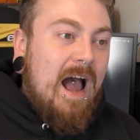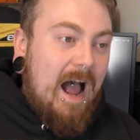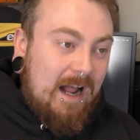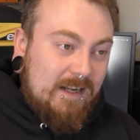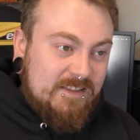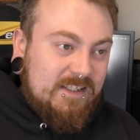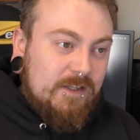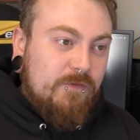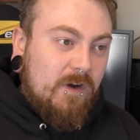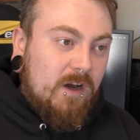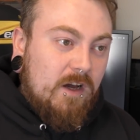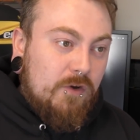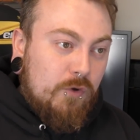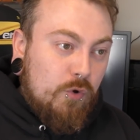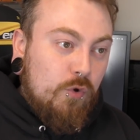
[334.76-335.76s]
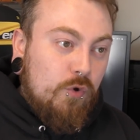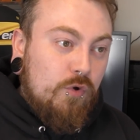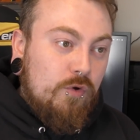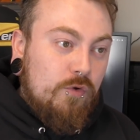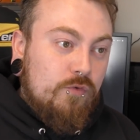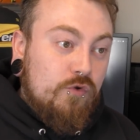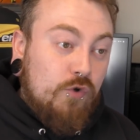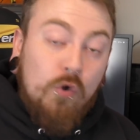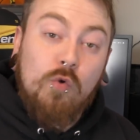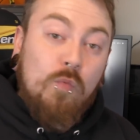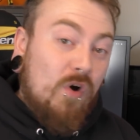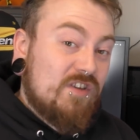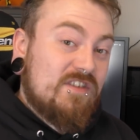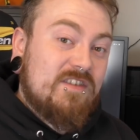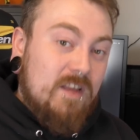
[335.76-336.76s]
Antifa, who do
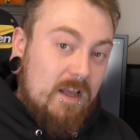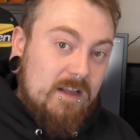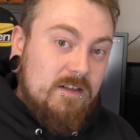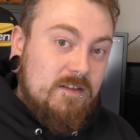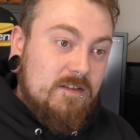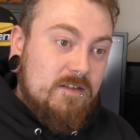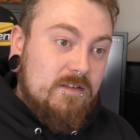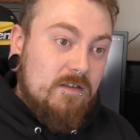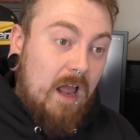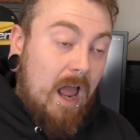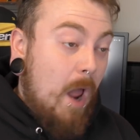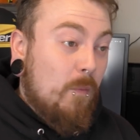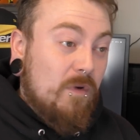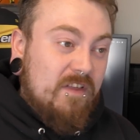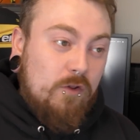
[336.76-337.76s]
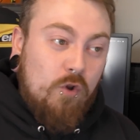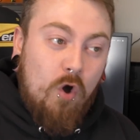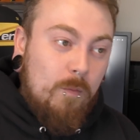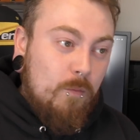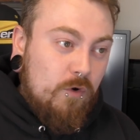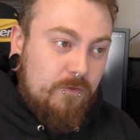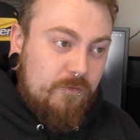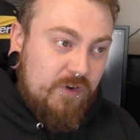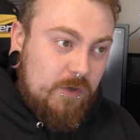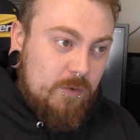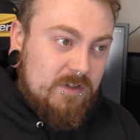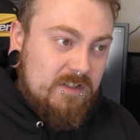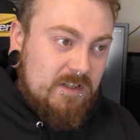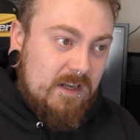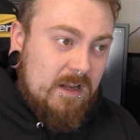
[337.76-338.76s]
worse things and with a lot more
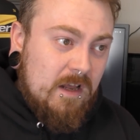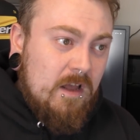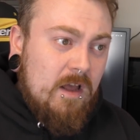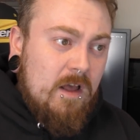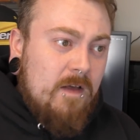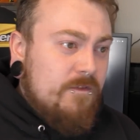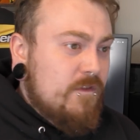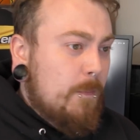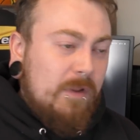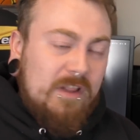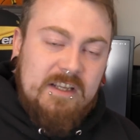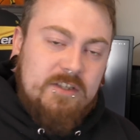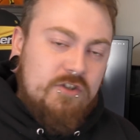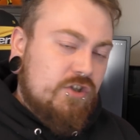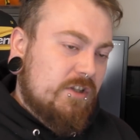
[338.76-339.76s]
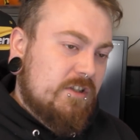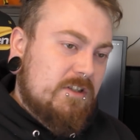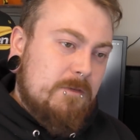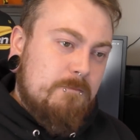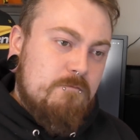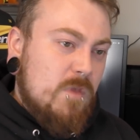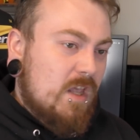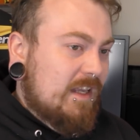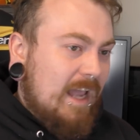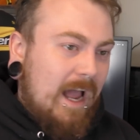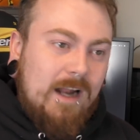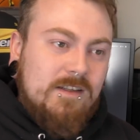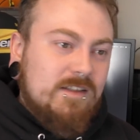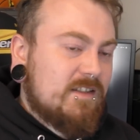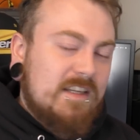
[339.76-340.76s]
frequency, the police just
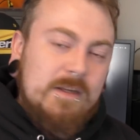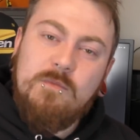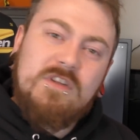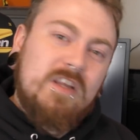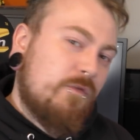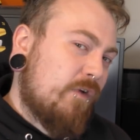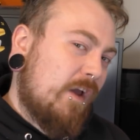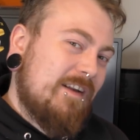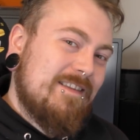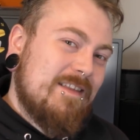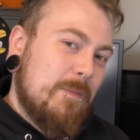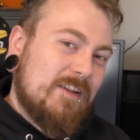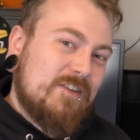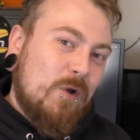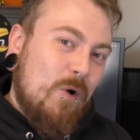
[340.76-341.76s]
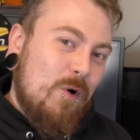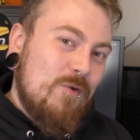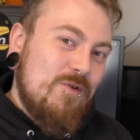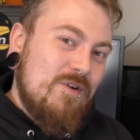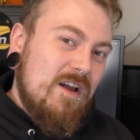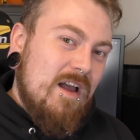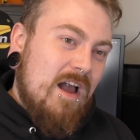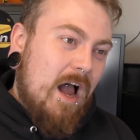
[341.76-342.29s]
can't seem to find them at all.